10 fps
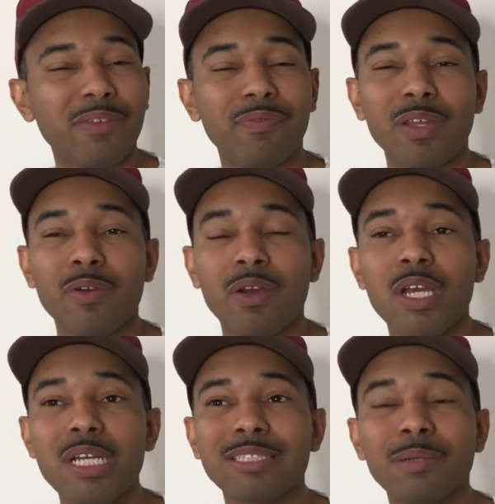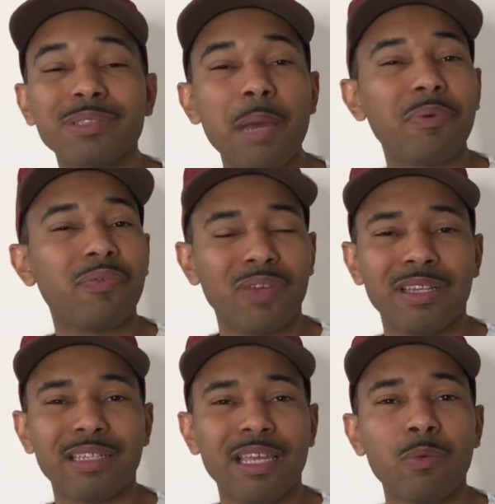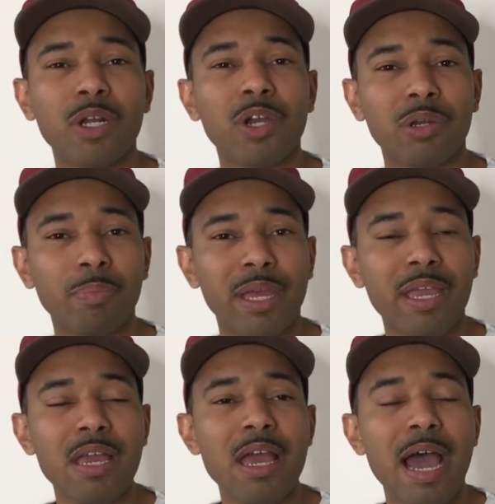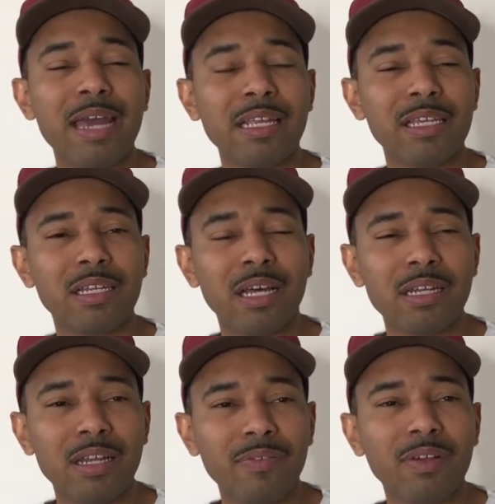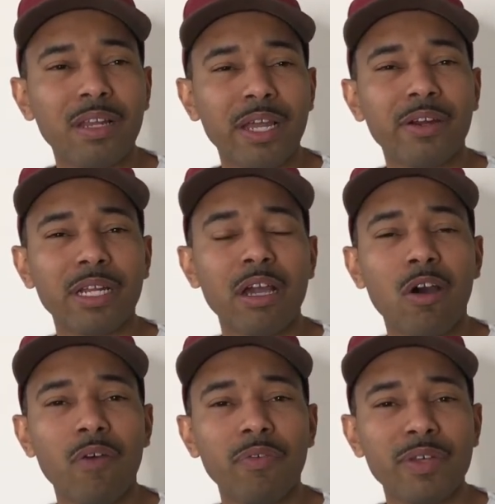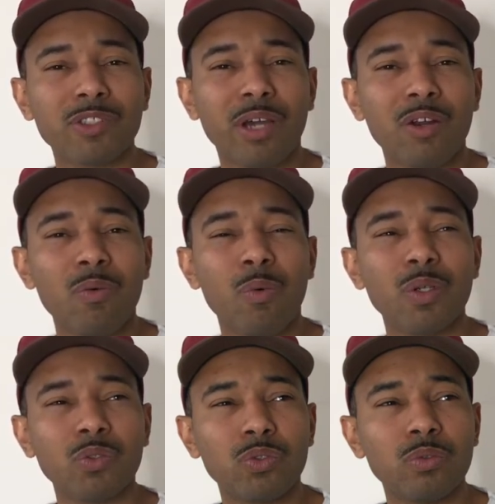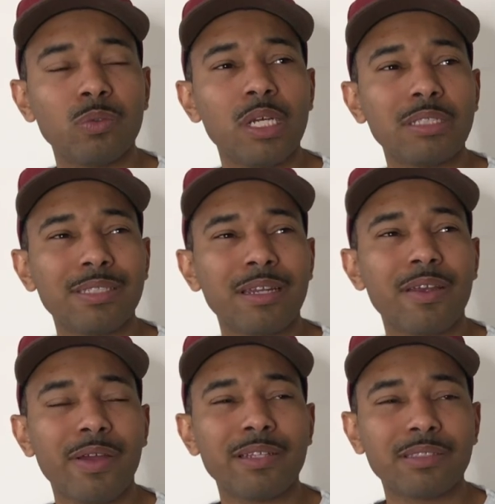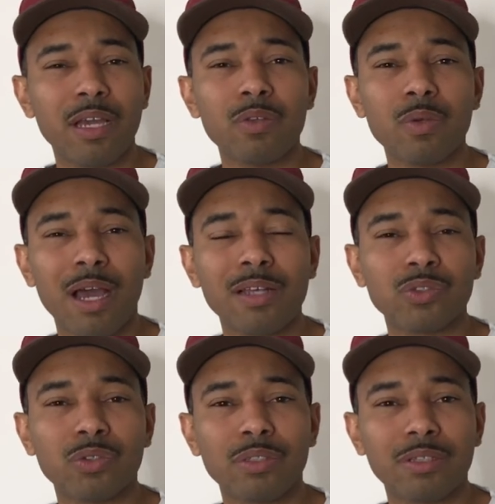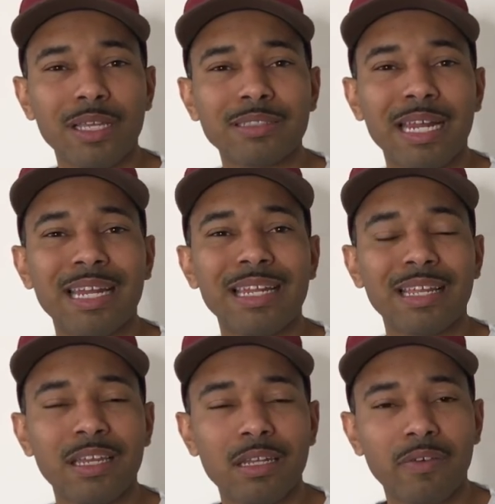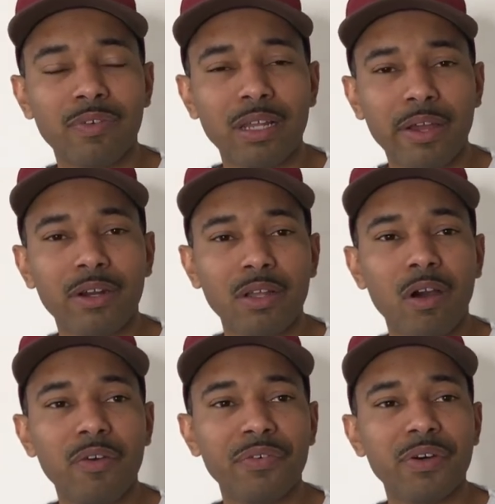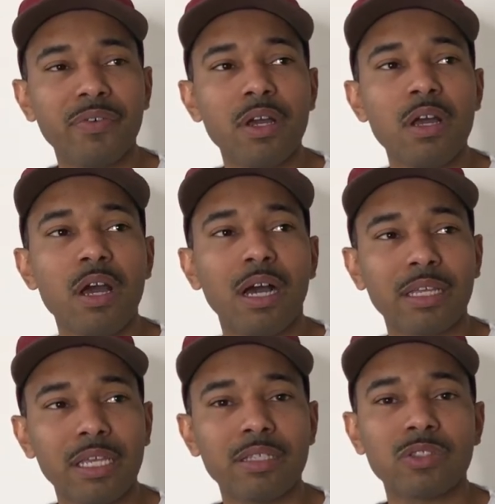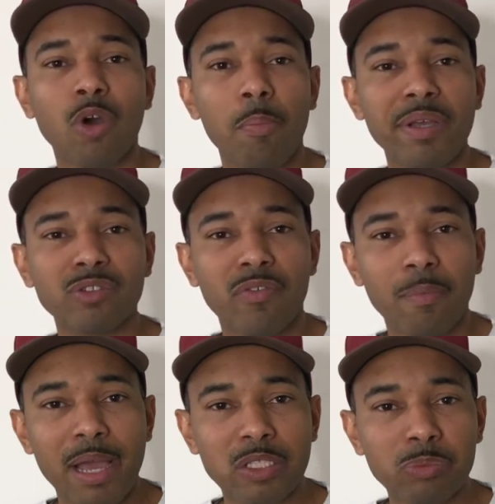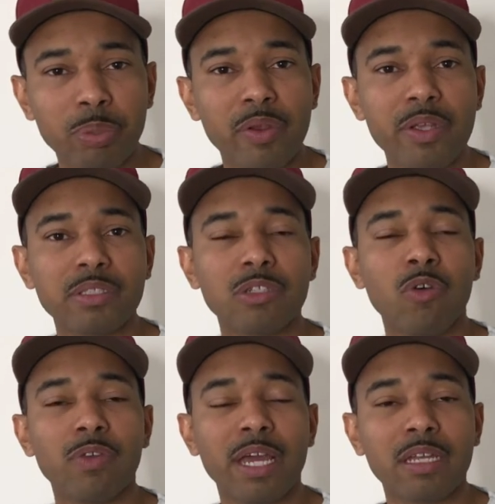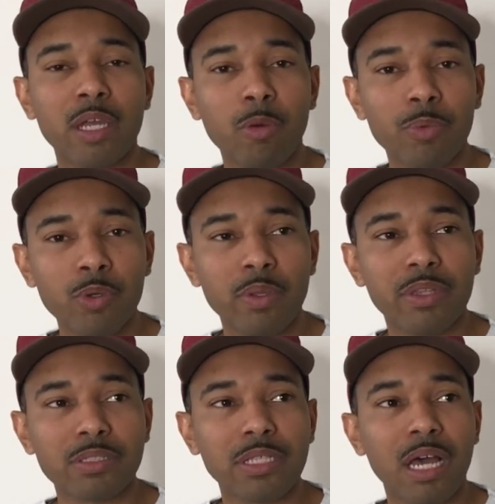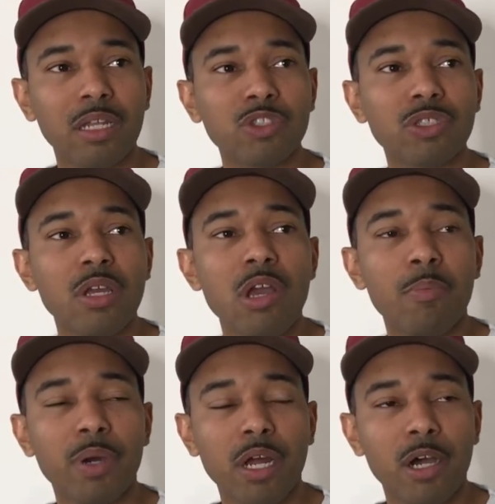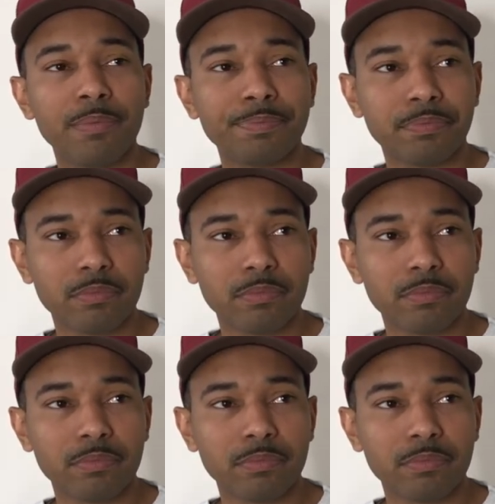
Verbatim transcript: fee or some type of fee that they wanted her to pay. I didn't get enough clarity off of it, so I don't want to sit here and tell you guys certain things that I didn't get enough clarity off of. Again, this is all based off of my experience and hopefully I can help you with this knowledge. But um